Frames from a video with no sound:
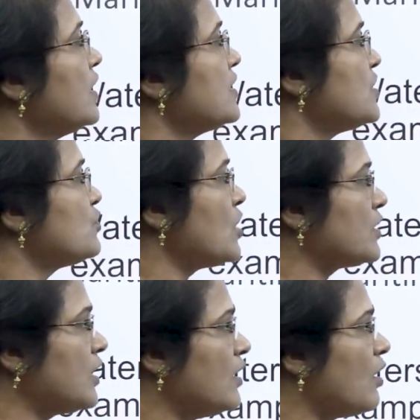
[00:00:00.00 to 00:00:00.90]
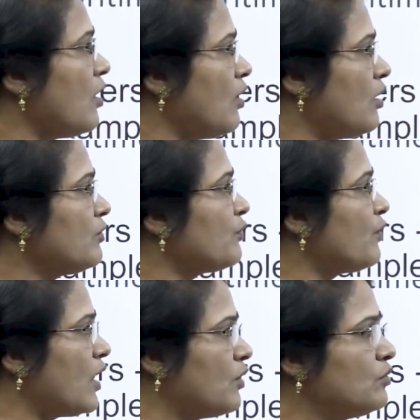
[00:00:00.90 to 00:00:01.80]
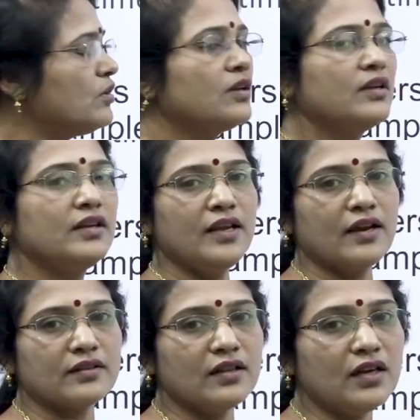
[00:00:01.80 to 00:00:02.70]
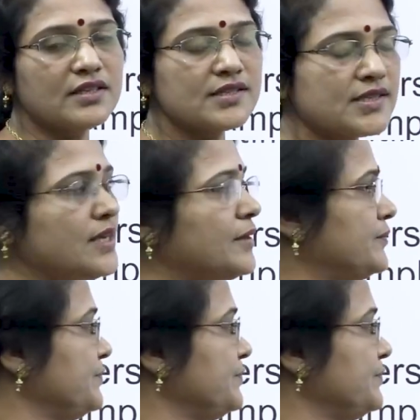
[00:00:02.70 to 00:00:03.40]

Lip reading: situated or found near the sea.